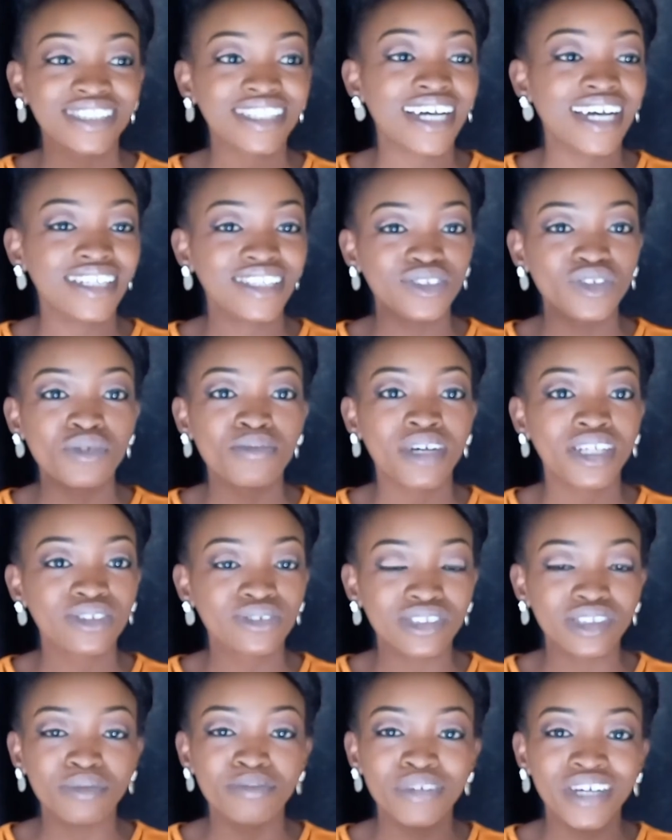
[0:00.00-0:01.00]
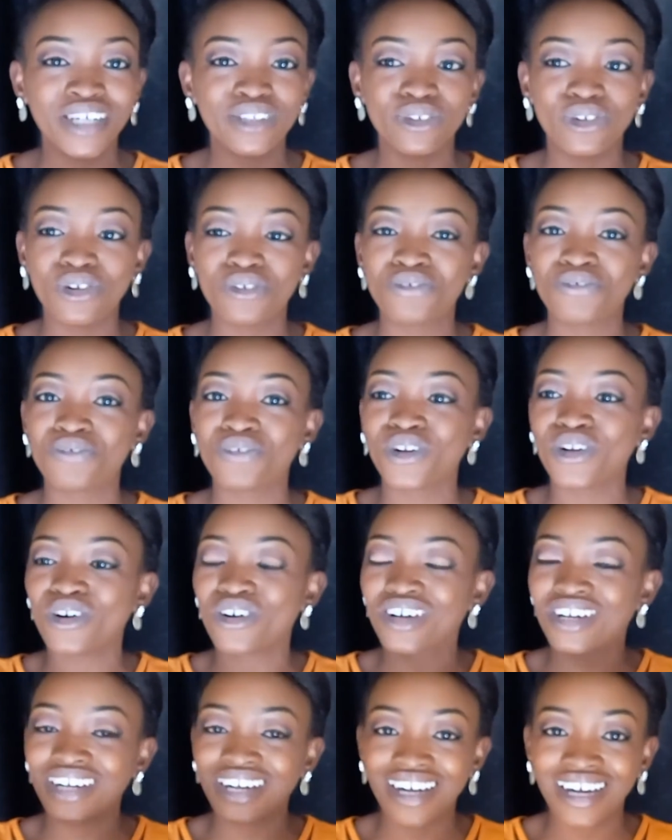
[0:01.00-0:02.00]
tie the woman to the bed or
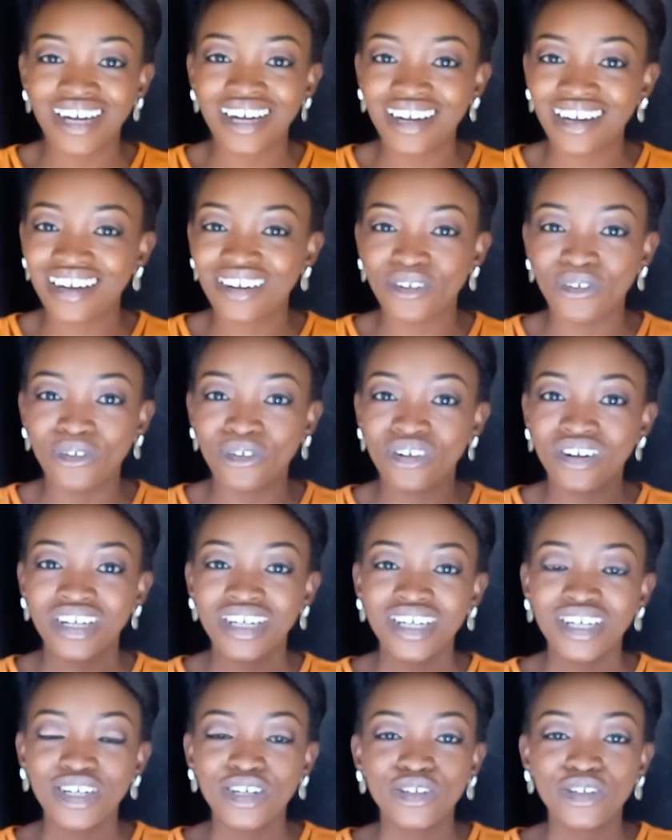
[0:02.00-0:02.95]
flog her, or